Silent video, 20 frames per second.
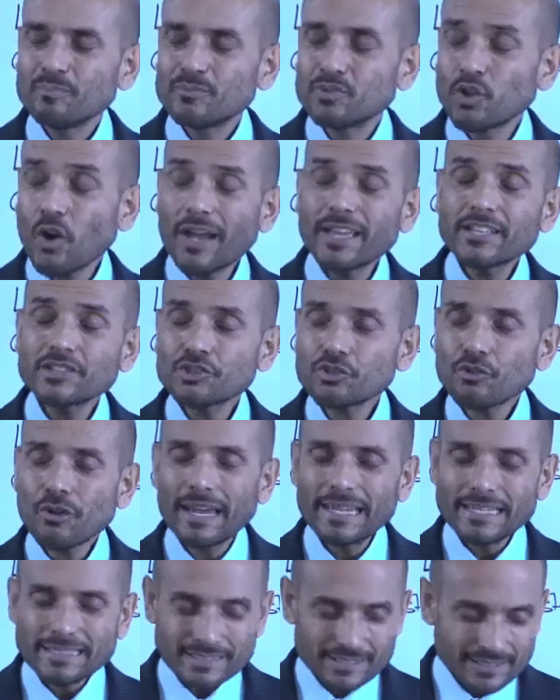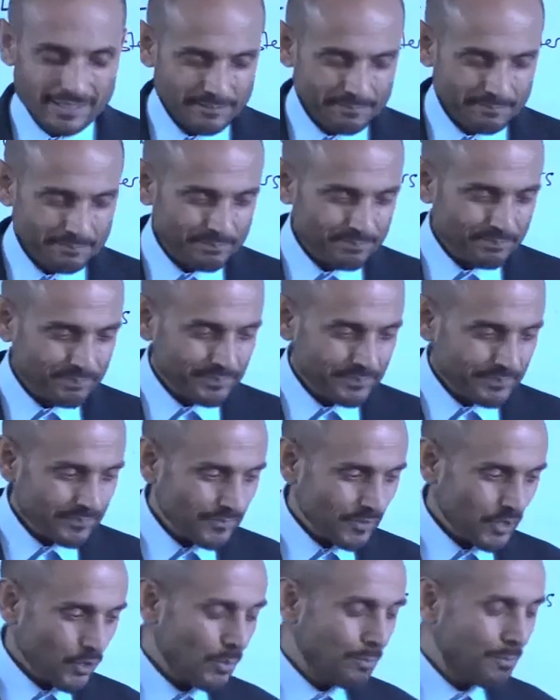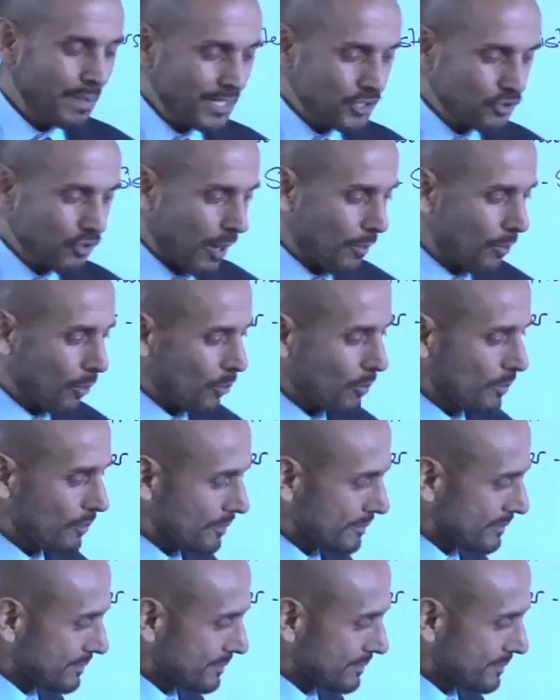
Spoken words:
dire straits. You're in big trouble.